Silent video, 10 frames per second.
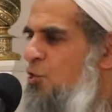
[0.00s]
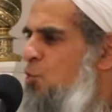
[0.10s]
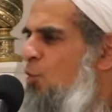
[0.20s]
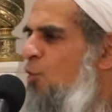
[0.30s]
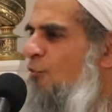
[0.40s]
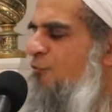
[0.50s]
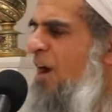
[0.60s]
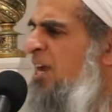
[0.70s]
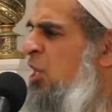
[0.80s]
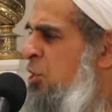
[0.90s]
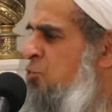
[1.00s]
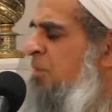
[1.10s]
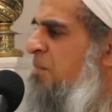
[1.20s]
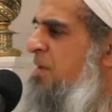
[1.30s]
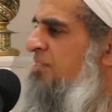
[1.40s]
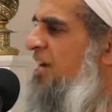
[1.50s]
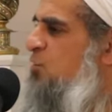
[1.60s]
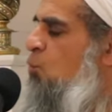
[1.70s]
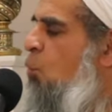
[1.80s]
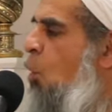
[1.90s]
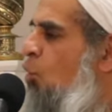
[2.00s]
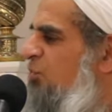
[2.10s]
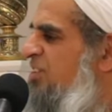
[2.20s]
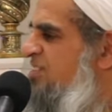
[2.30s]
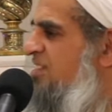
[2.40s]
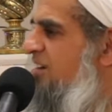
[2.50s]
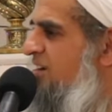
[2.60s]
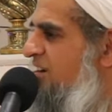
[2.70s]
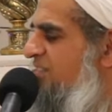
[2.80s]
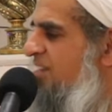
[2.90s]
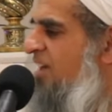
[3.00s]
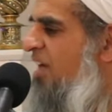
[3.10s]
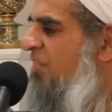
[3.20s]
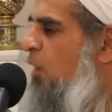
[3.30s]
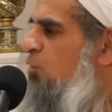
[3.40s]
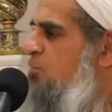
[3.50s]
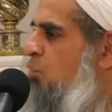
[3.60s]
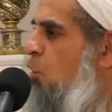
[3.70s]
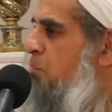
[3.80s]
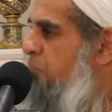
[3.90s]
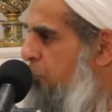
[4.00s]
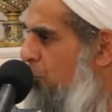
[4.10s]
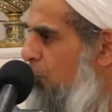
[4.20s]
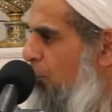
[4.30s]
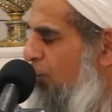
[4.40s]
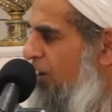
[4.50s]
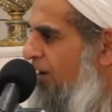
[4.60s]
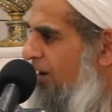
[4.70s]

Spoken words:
You will not find a human being that's walked this earth that was more pure